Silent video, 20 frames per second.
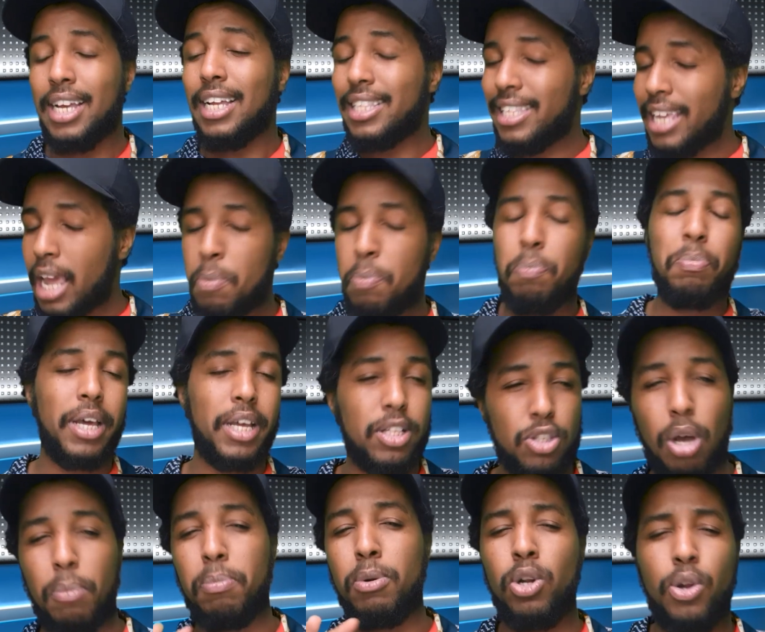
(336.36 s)
they picked
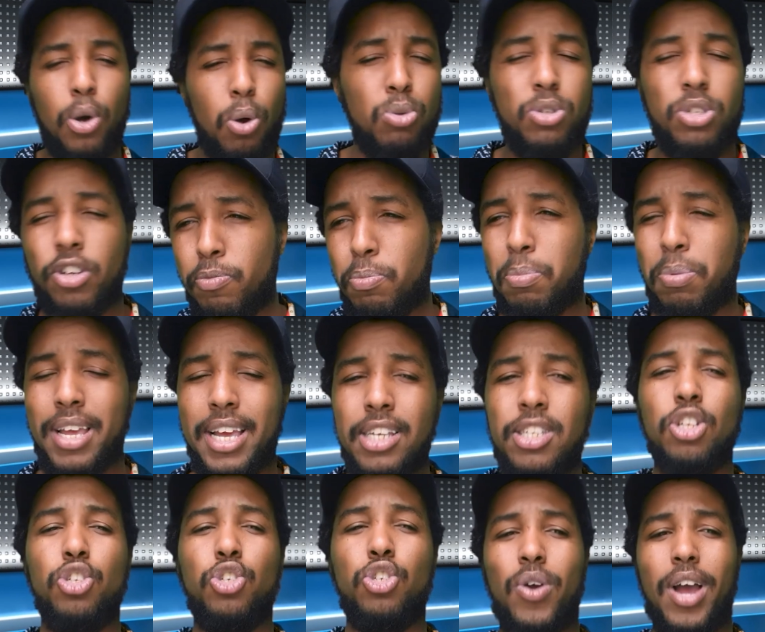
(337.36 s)
up loads of players
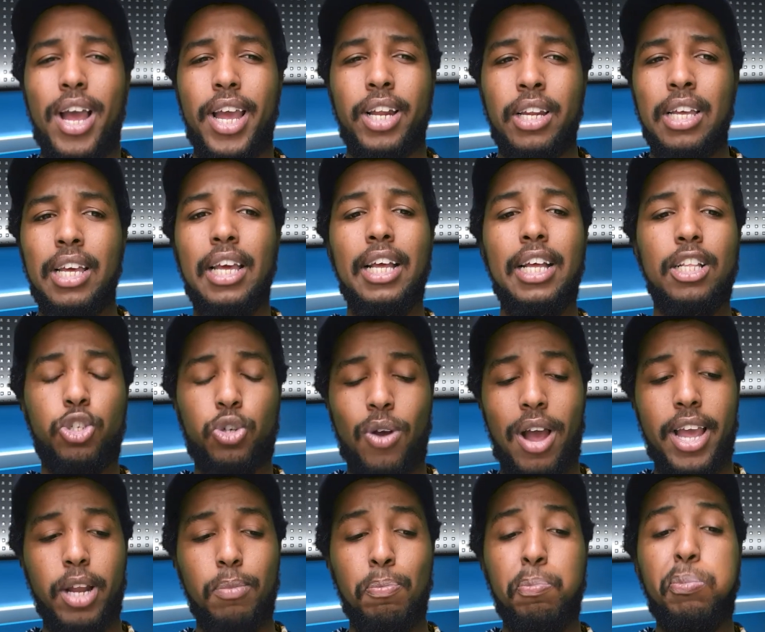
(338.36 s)
to try
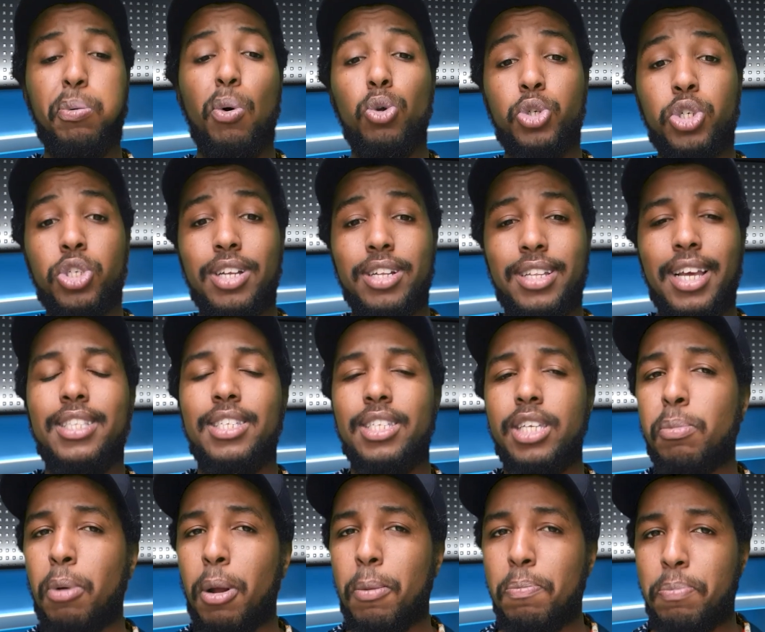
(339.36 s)
and bolster their
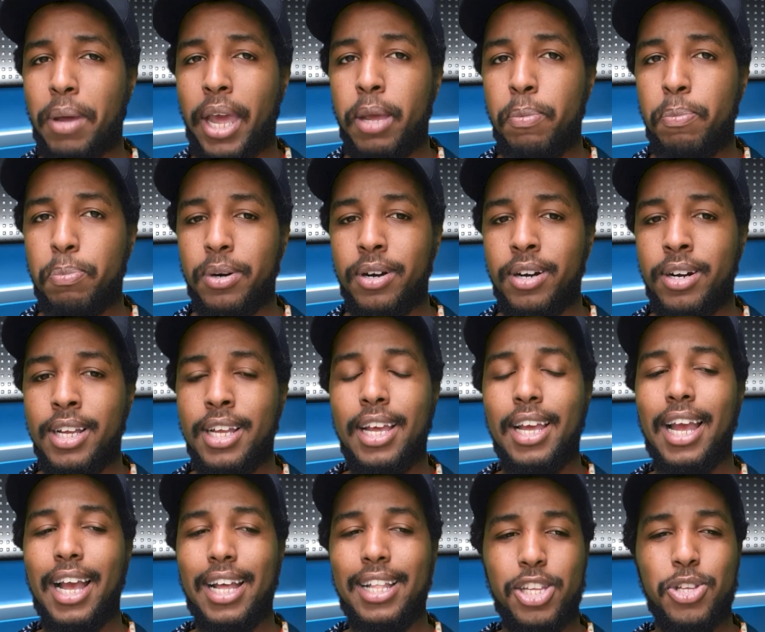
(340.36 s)
team on paper,
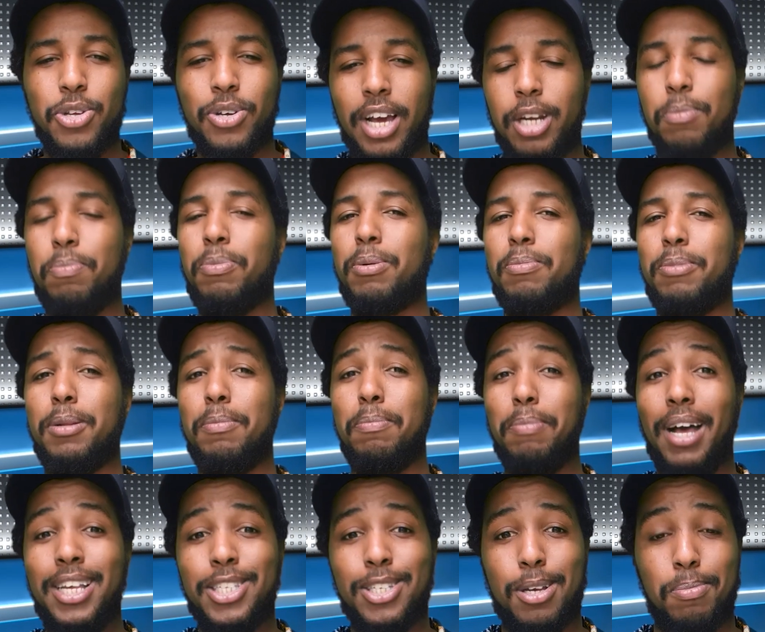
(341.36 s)
and then you kind of put them on the
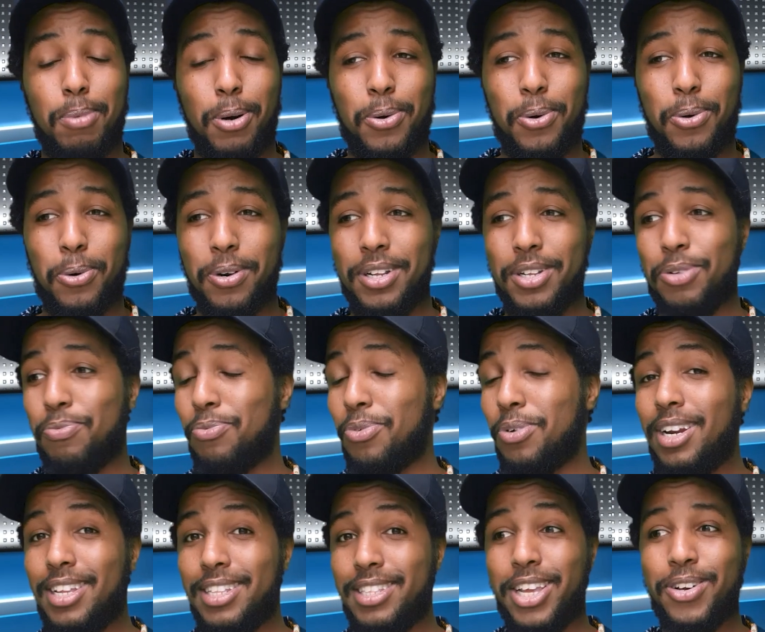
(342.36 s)
basketball court, and
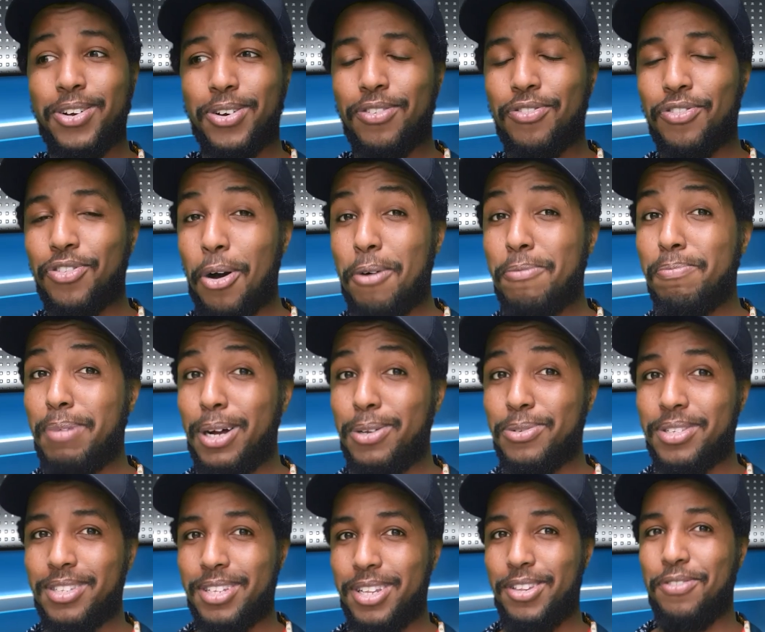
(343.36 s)
really they could have gotten
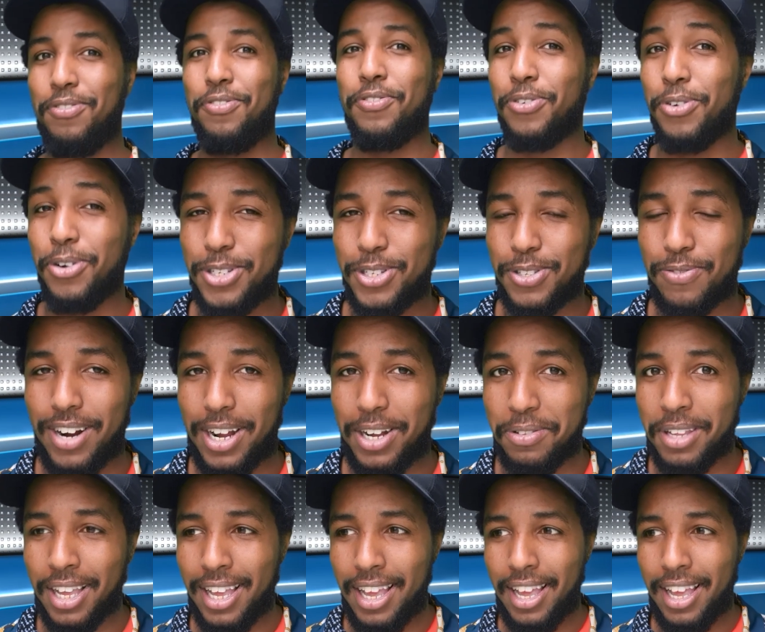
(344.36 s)
bounced in the first round